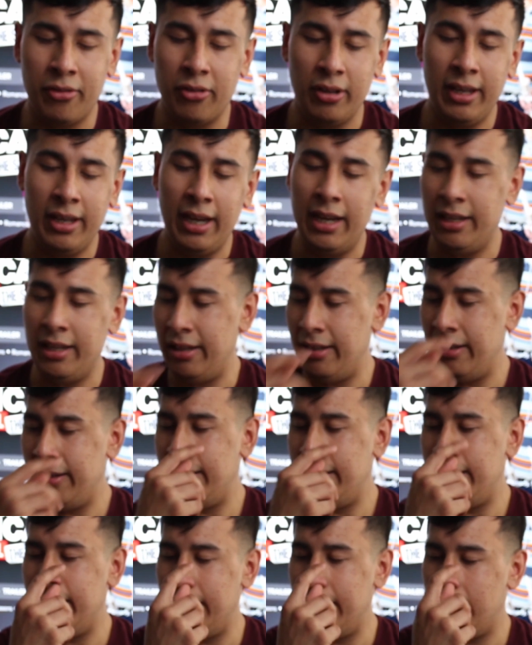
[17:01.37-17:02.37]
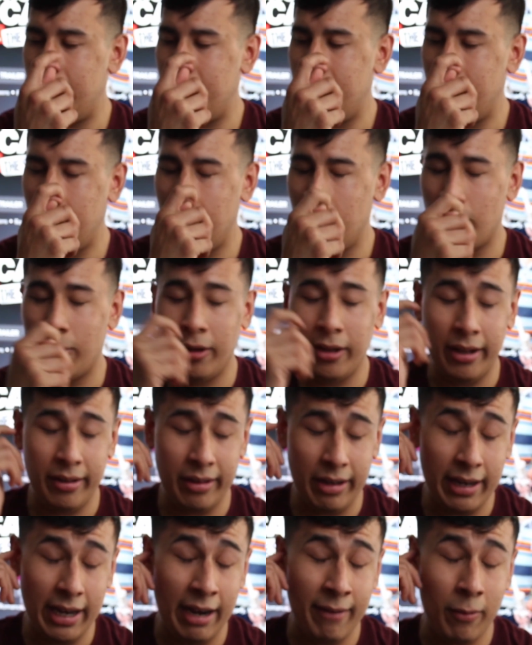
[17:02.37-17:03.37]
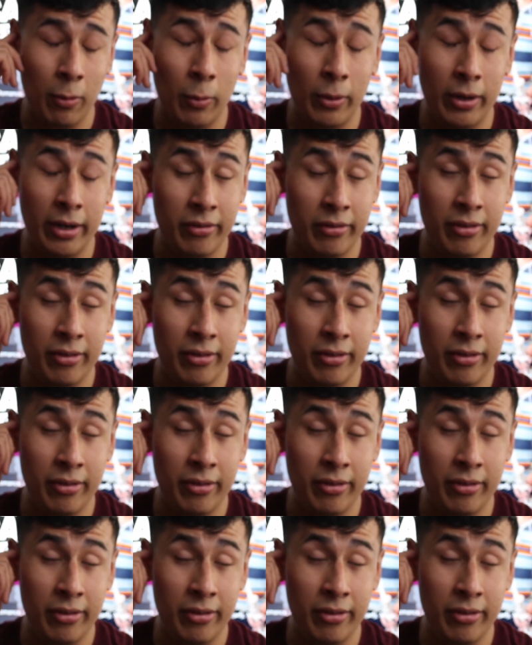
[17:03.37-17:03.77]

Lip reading: yeah, he either realized like everyone is